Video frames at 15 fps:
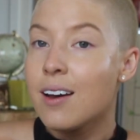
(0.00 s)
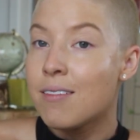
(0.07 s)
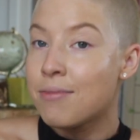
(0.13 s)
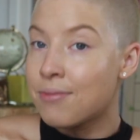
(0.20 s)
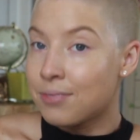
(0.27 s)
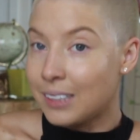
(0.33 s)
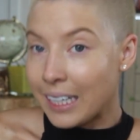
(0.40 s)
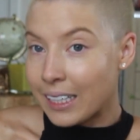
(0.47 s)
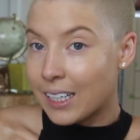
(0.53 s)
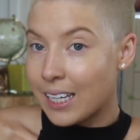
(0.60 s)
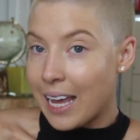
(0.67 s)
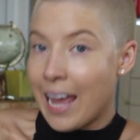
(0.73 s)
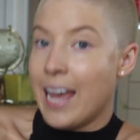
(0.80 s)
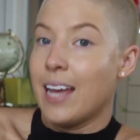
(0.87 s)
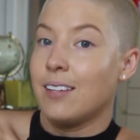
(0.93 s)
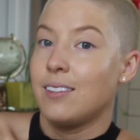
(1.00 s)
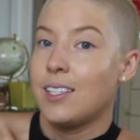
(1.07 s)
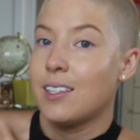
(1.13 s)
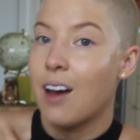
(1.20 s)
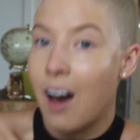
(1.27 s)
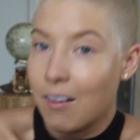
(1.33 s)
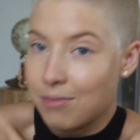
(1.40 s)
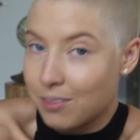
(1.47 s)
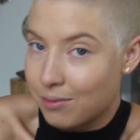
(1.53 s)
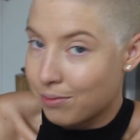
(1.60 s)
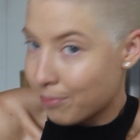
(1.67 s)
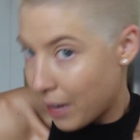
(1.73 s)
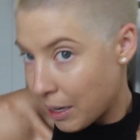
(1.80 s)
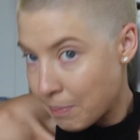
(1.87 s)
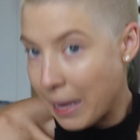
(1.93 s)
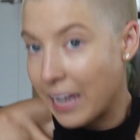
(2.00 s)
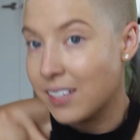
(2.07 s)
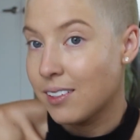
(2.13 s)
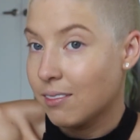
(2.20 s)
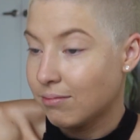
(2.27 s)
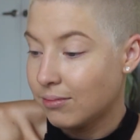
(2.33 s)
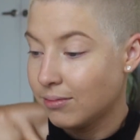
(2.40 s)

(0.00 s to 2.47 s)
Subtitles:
flick ants off of my bed